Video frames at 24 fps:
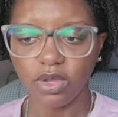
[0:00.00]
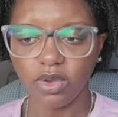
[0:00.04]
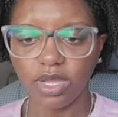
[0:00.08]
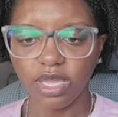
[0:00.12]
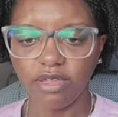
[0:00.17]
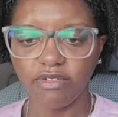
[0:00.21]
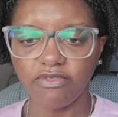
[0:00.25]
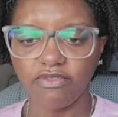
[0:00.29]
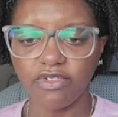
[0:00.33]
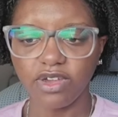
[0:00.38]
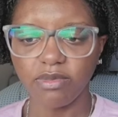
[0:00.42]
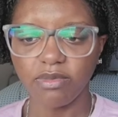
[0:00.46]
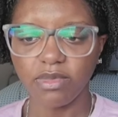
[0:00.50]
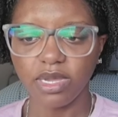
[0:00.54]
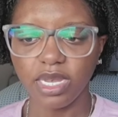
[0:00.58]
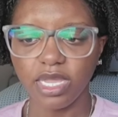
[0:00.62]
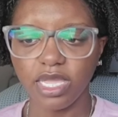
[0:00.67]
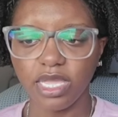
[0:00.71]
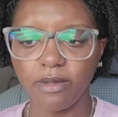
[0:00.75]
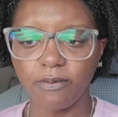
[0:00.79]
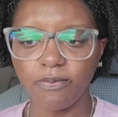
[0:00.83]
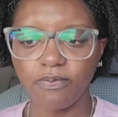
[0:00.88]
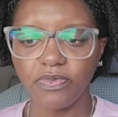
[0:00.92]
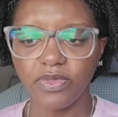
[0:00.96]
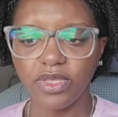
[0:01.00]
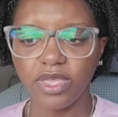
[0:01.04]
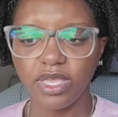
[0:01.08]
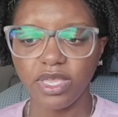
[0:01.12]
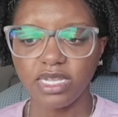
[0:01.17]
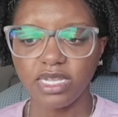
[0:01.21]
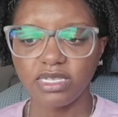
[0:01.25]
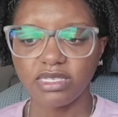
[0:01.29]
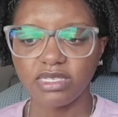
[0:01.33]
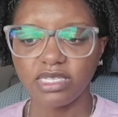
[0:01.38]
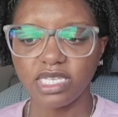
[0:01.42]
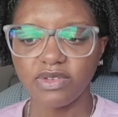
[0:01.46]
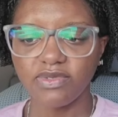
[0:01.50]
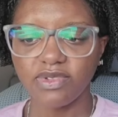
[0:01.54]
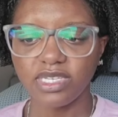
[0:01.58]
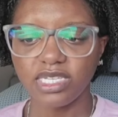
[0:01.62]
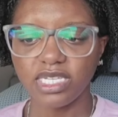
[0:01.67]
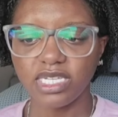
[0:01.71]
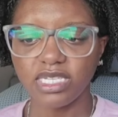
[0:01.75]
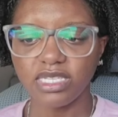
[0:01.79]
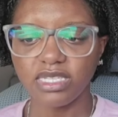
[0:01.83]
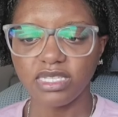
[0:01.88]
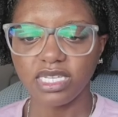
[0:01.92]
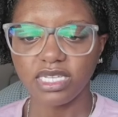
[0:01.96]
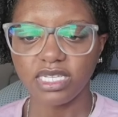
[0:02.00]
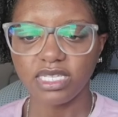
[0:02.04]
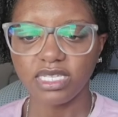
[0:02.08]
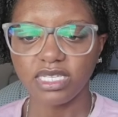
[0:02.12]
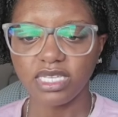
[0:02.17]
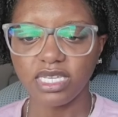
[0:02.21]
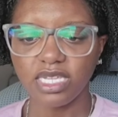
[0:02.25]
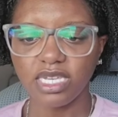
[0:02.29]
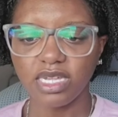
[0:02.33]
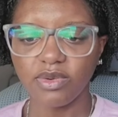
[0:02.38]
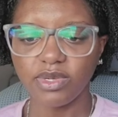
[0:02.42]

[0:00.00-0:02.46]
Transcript: Okay, fun money, 1716.